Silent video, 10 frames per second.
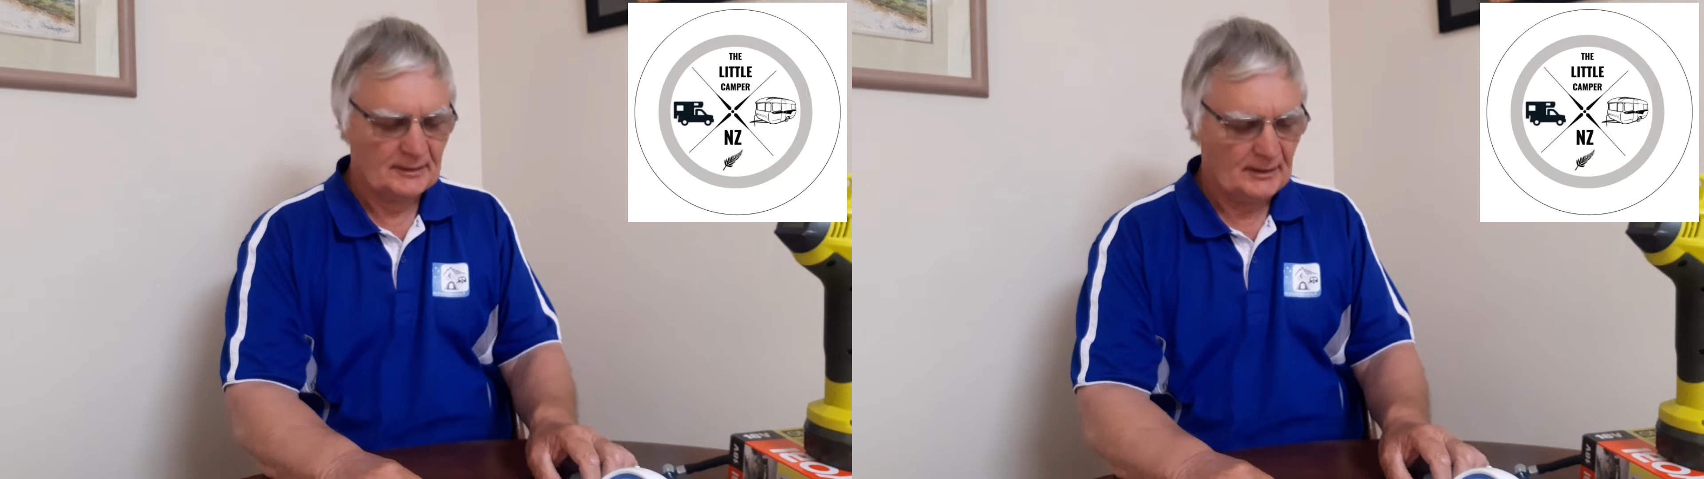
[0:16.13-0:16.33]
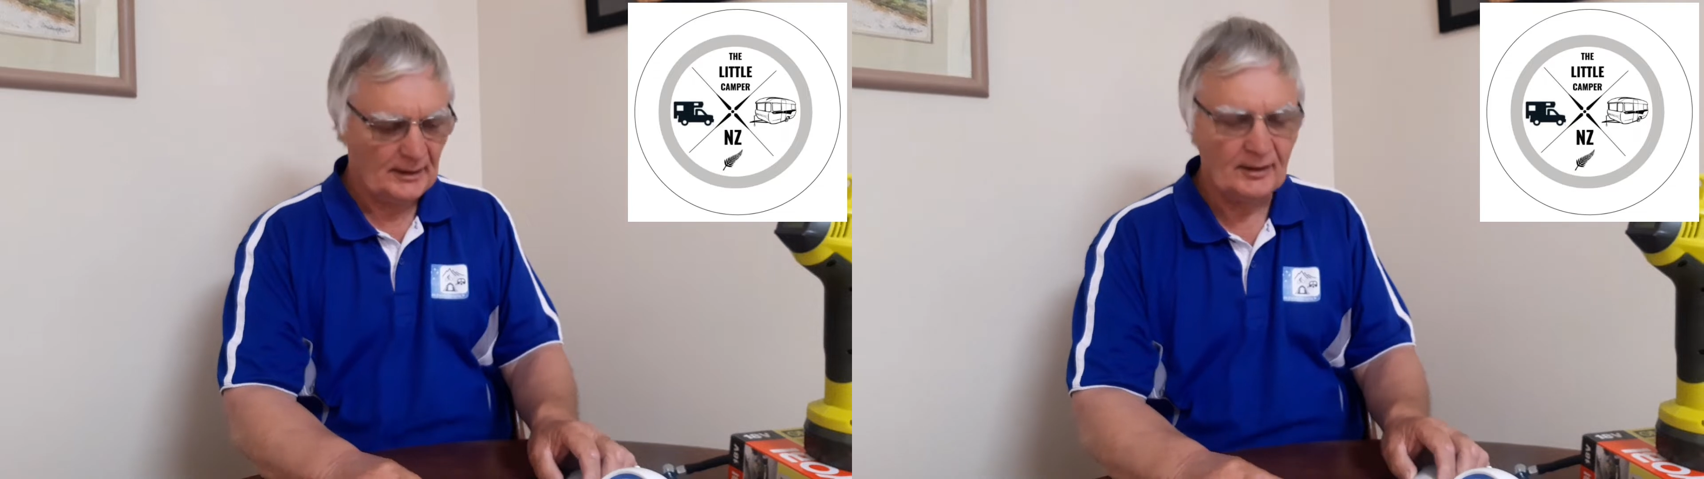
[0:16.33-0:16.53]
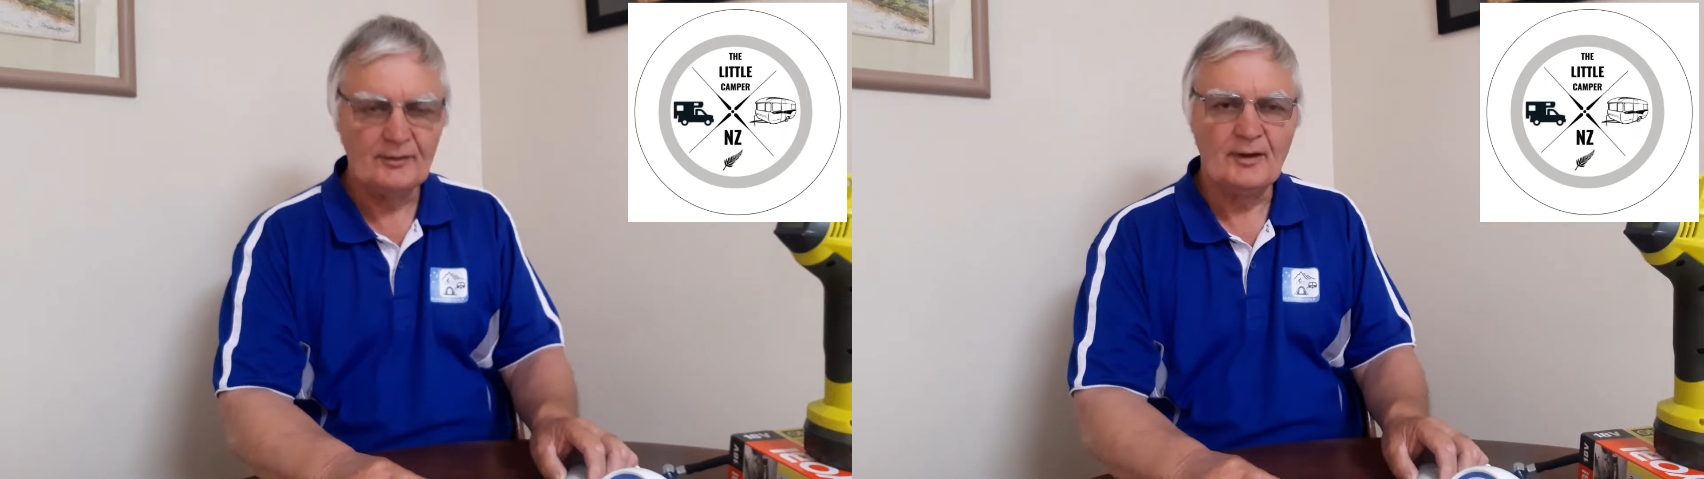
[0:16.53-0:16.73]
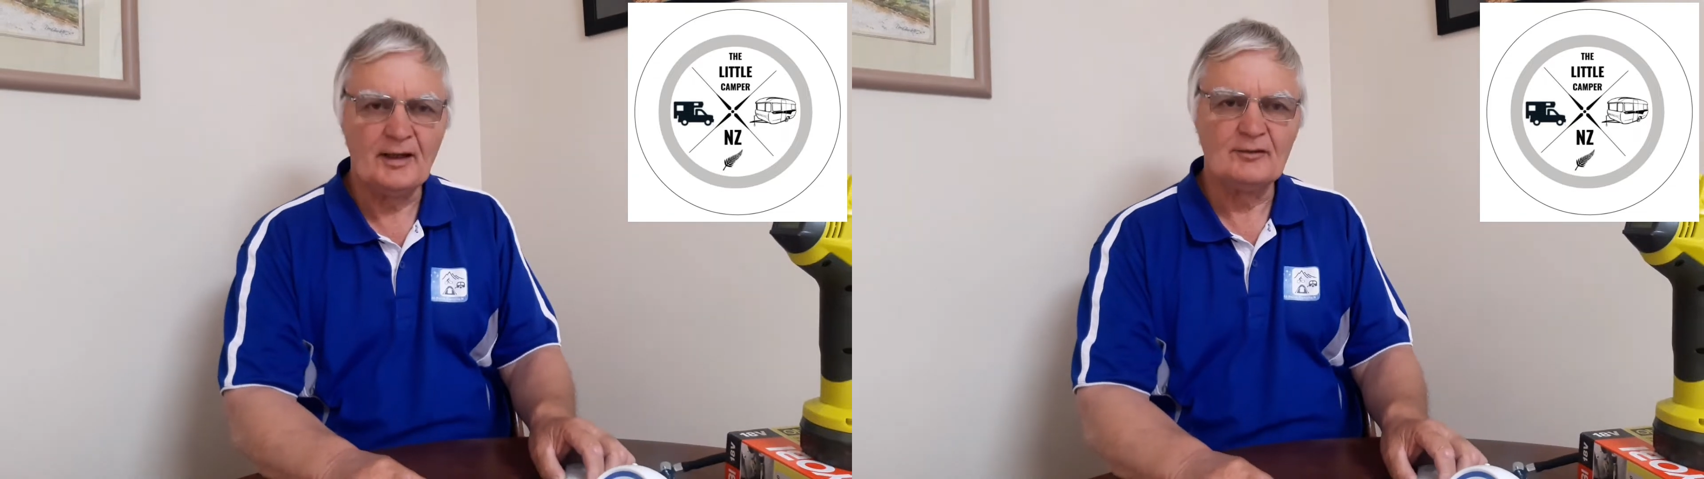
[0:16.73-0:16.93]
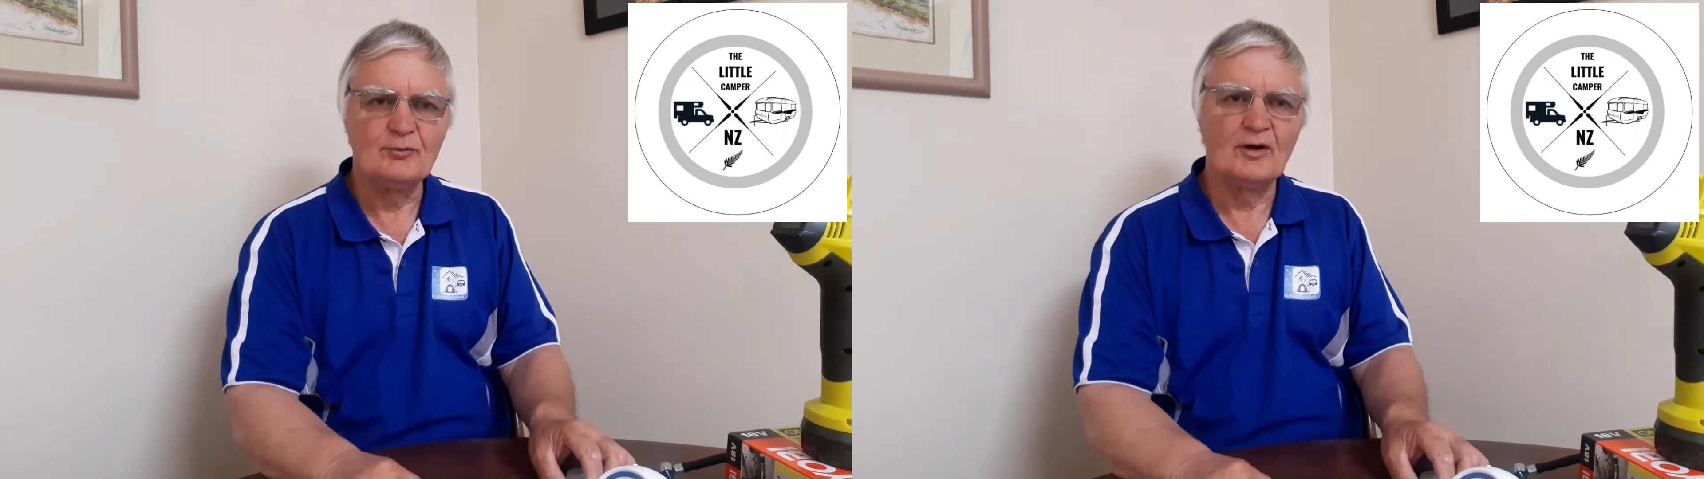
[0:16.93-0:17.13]
Hello
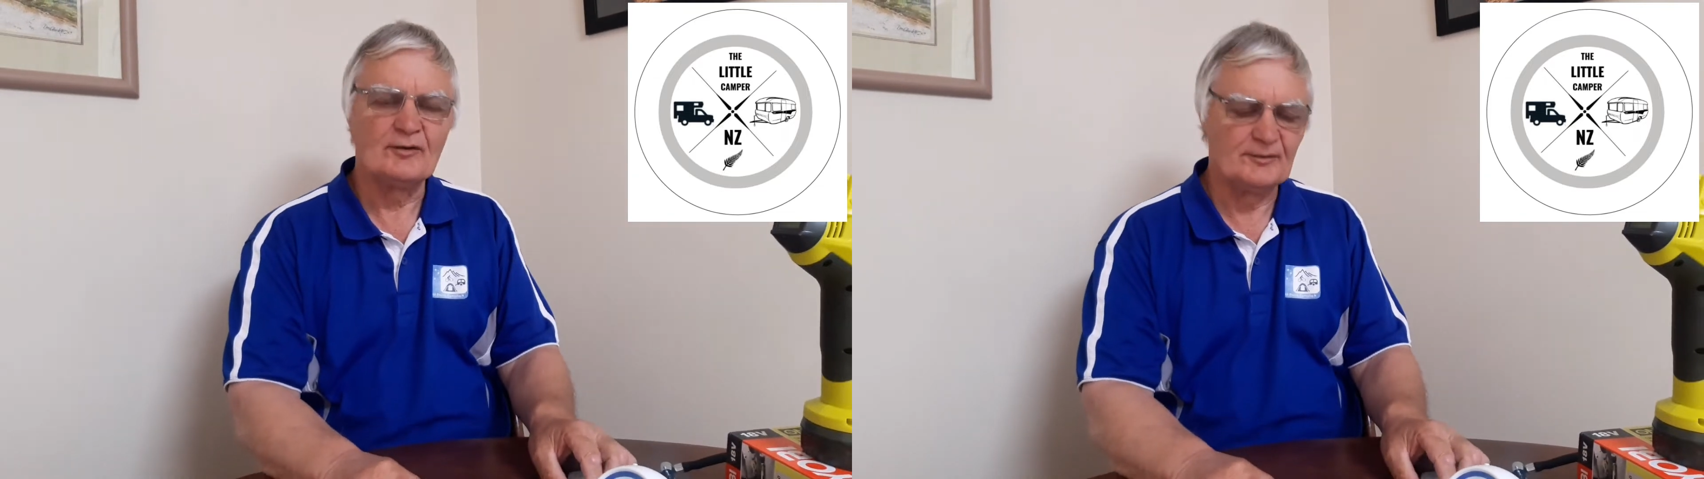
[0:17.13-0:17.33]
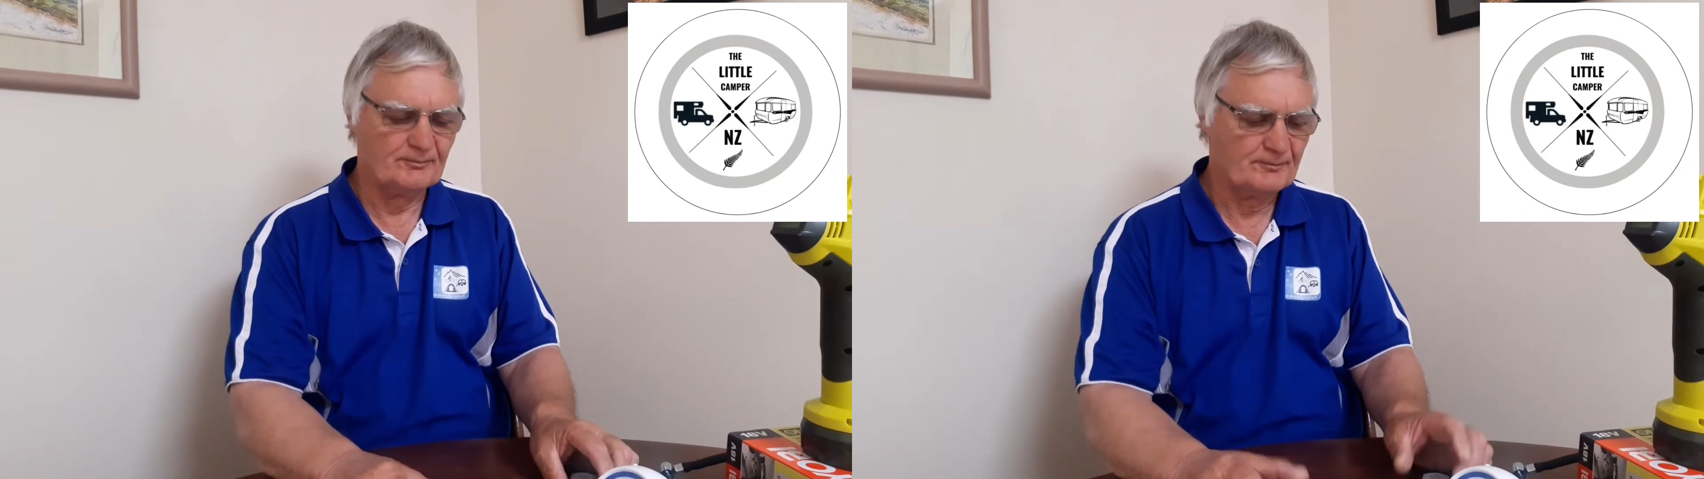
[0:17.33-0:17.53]
and welcome.